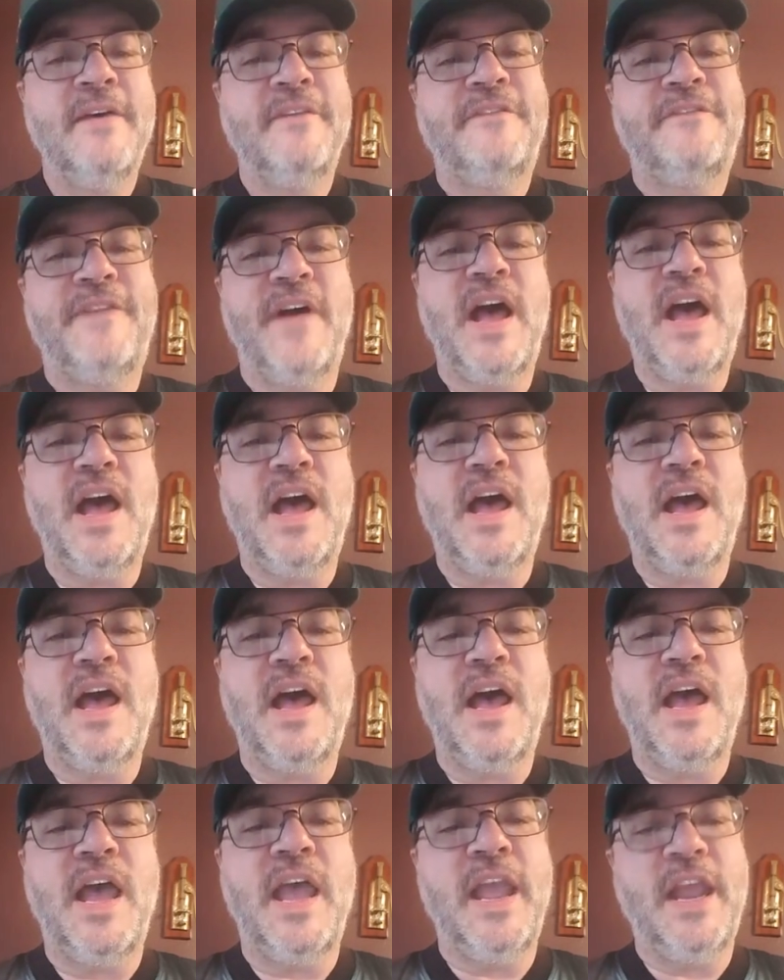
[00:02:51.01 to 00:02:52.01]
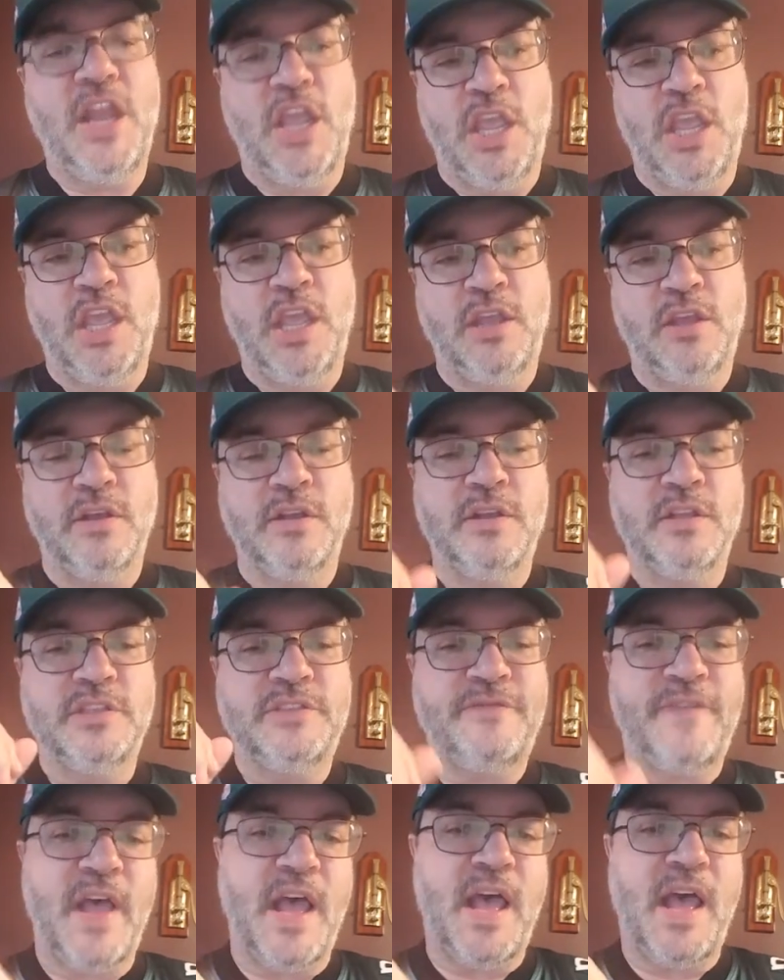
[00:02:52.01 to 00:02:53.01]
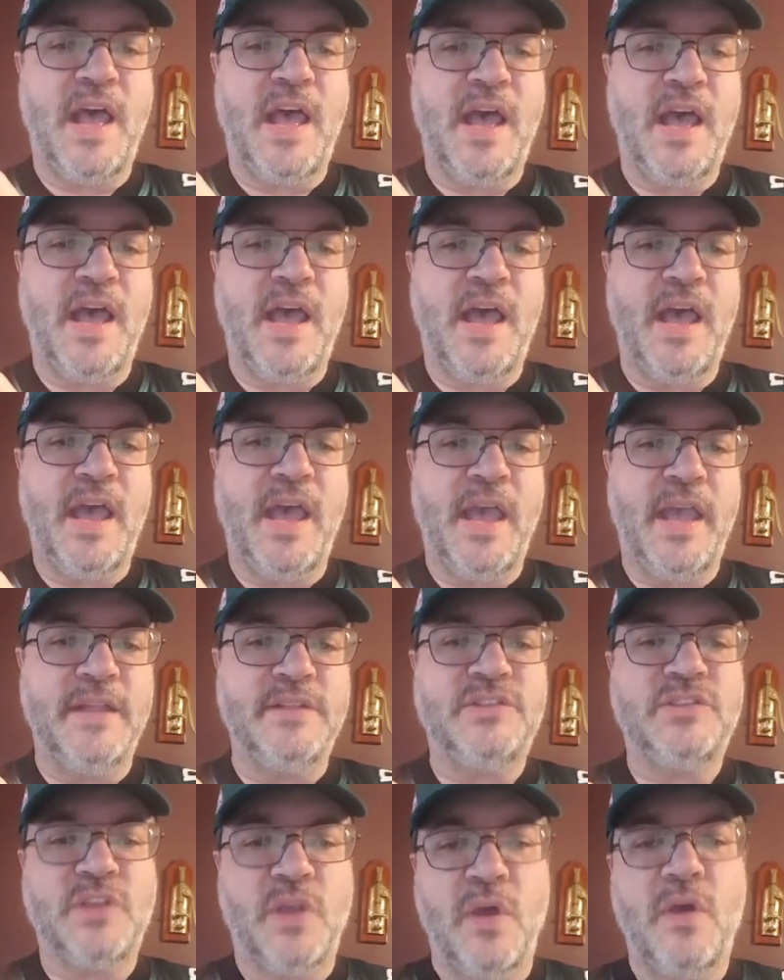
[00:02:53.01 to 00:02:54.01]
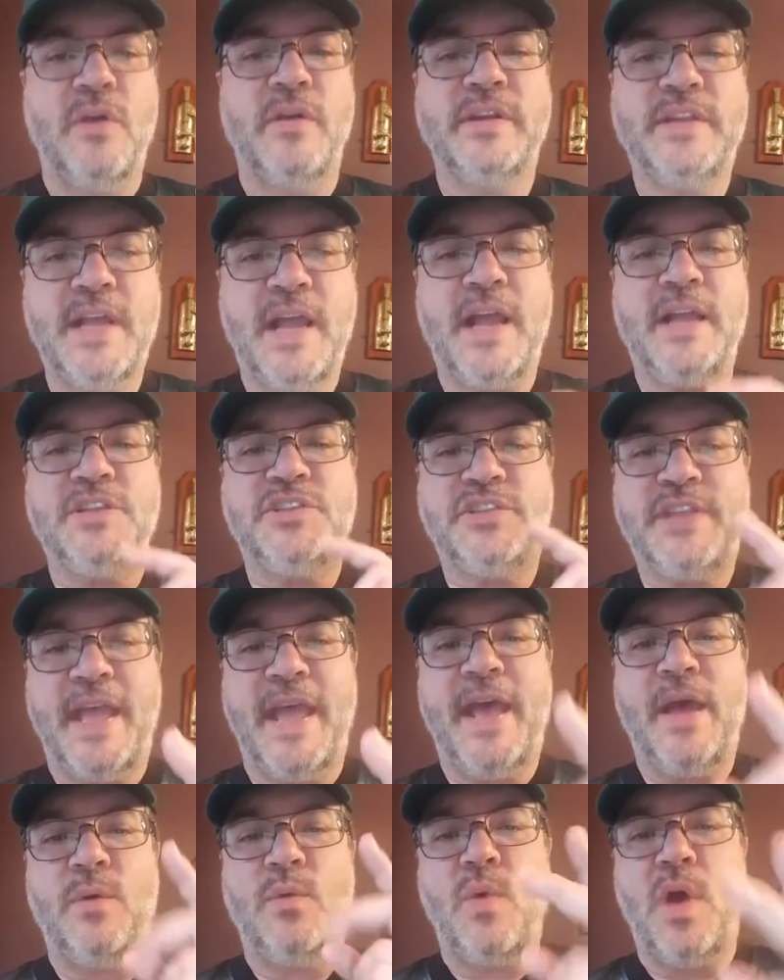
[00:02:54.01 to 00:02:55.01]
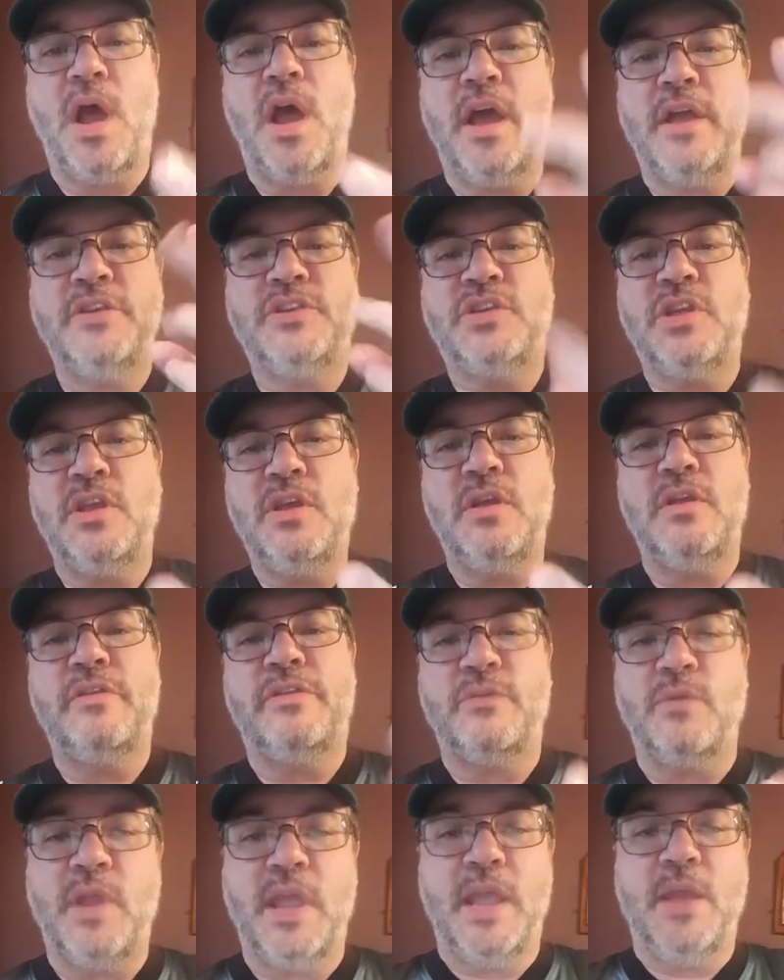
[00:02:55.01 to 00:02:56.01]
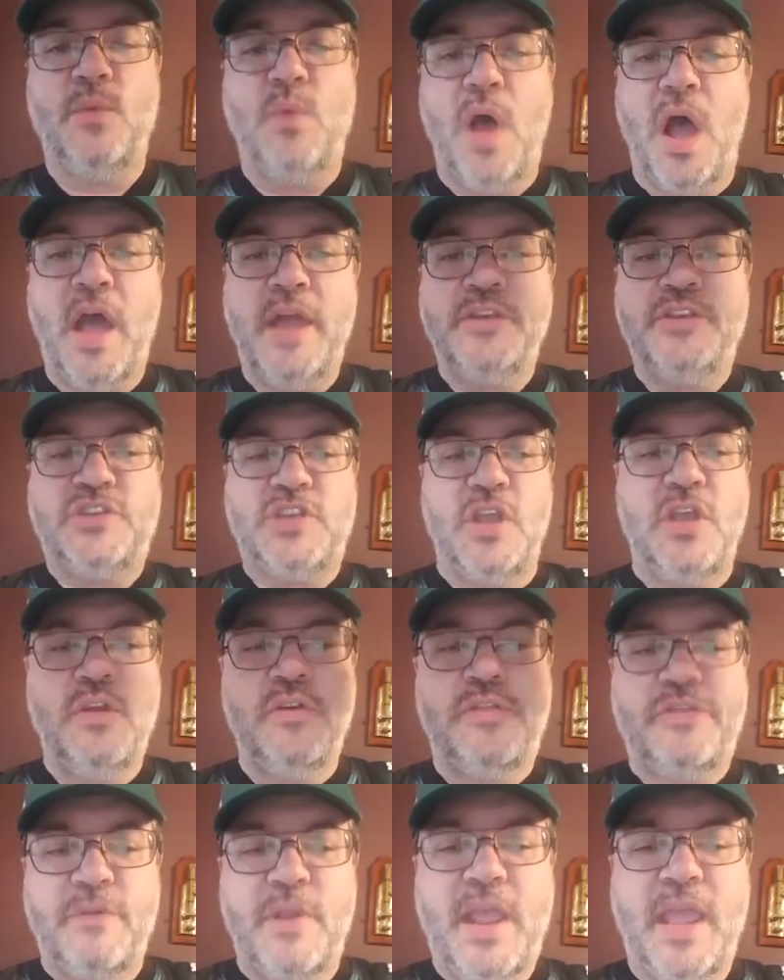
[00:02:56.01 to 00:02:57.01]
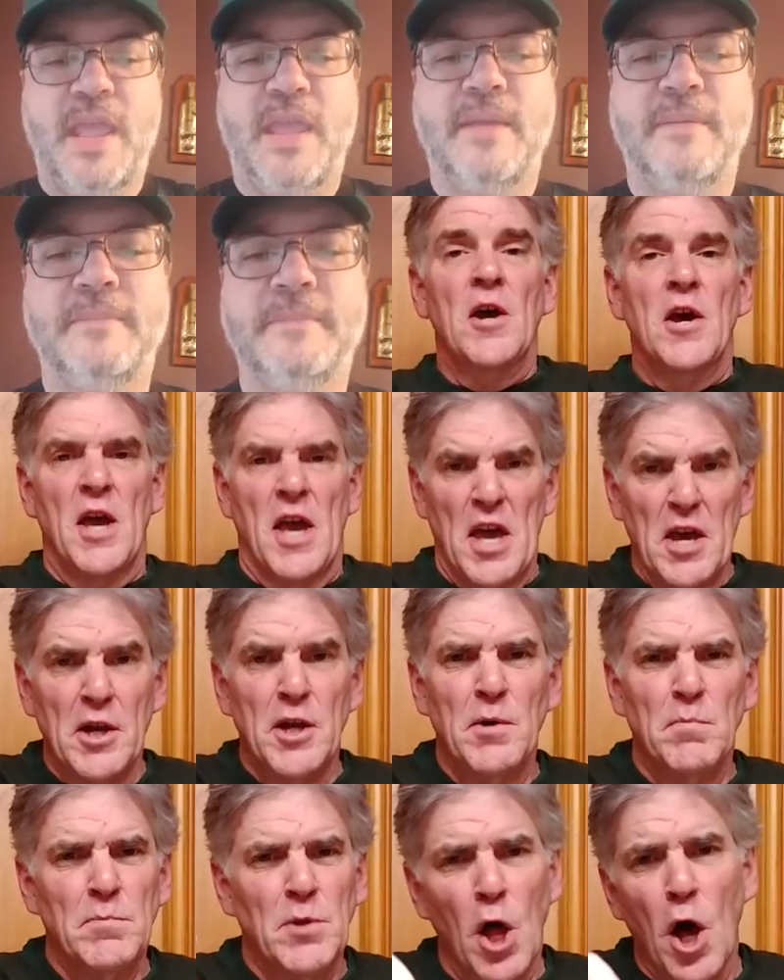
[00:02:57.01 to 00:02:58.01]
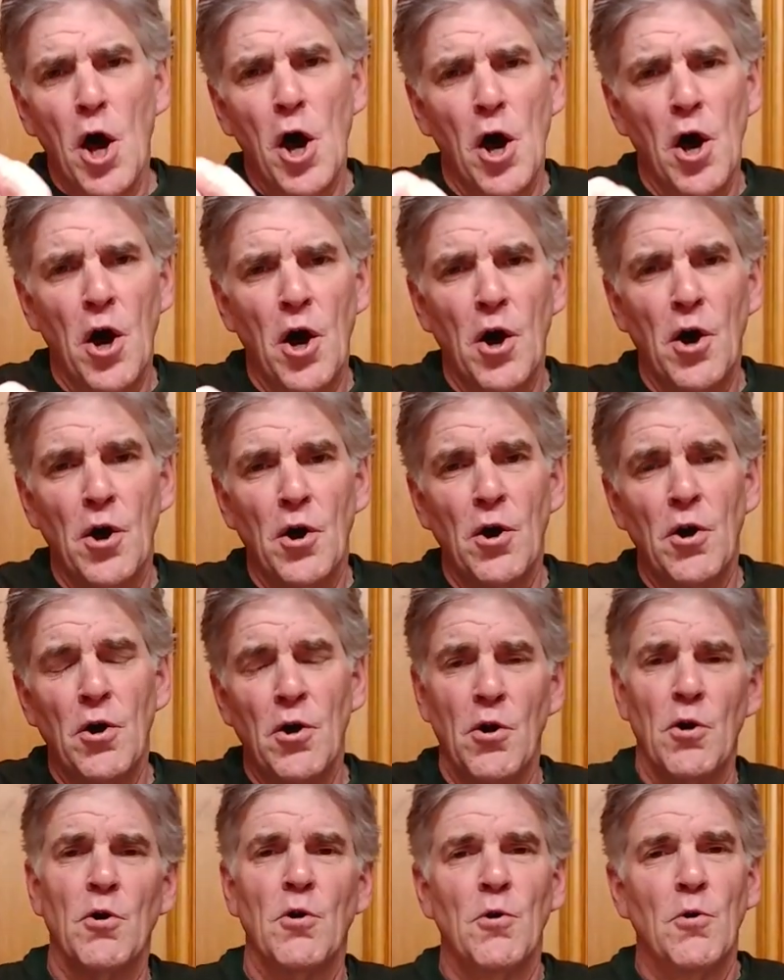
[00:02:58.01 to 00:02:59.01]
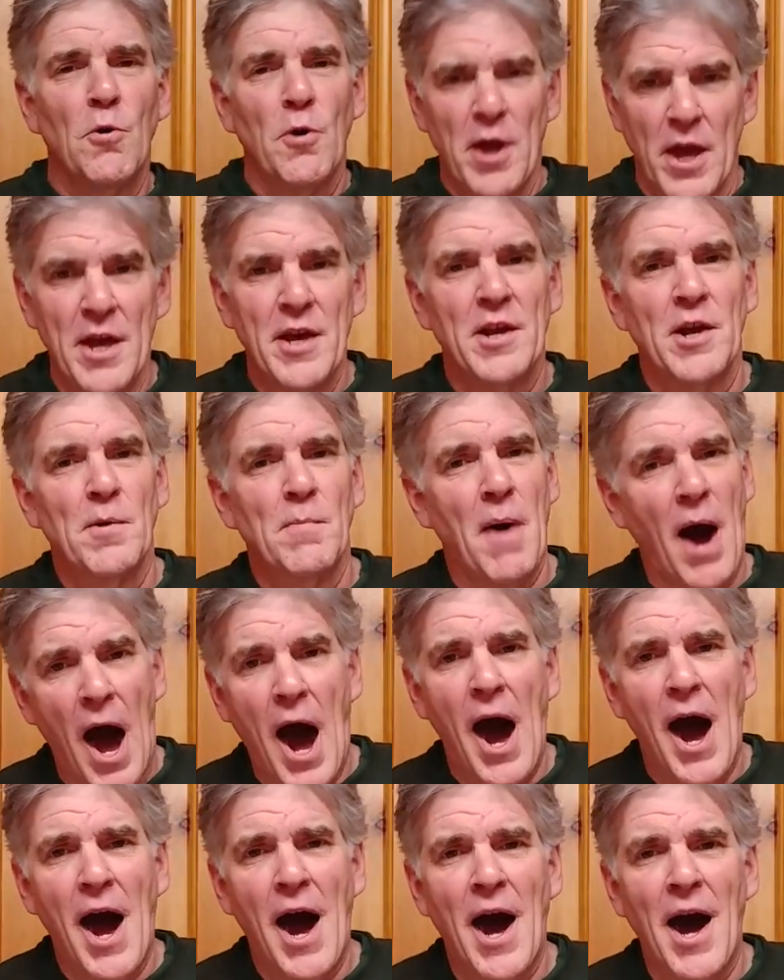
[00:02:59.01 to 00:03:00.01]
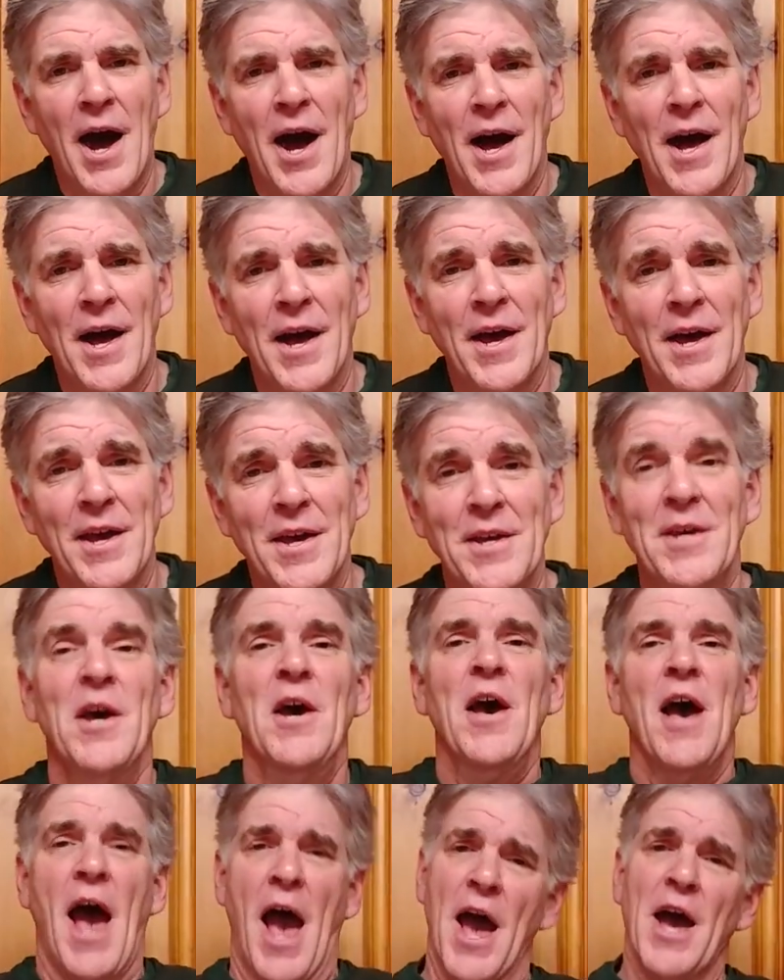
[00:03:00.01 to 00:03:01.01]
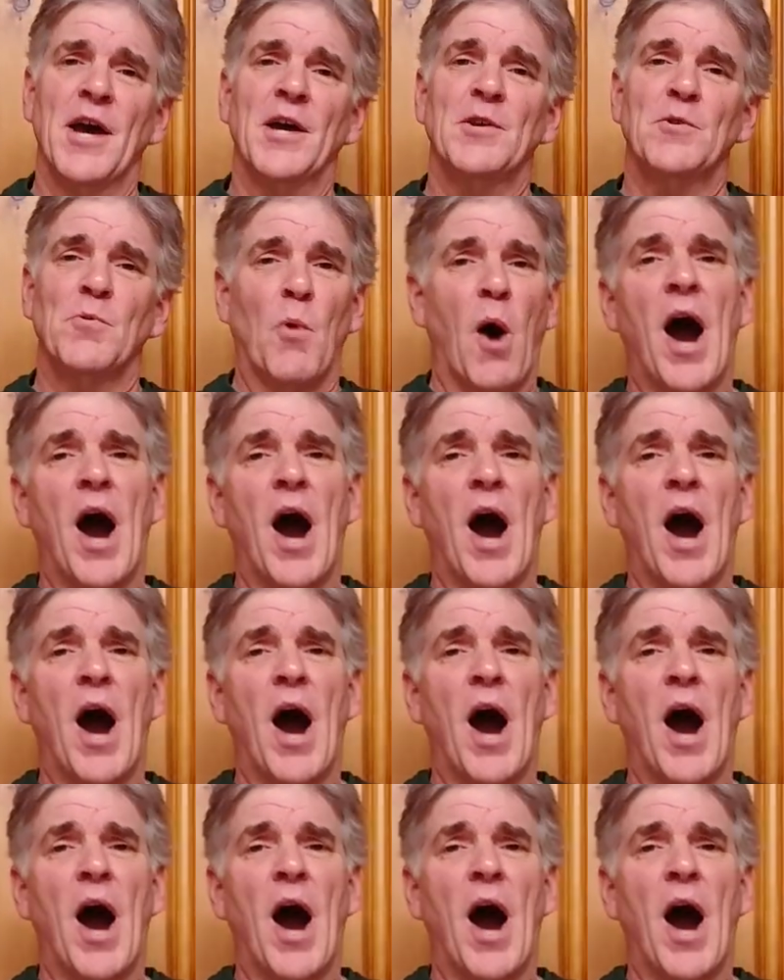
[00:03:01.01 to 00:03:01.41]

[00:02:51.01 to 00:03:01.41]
Fight, Eagles, fight. Score a touchdown. One, two, three. One, two, three. Hit 'em low, hit 'em high, and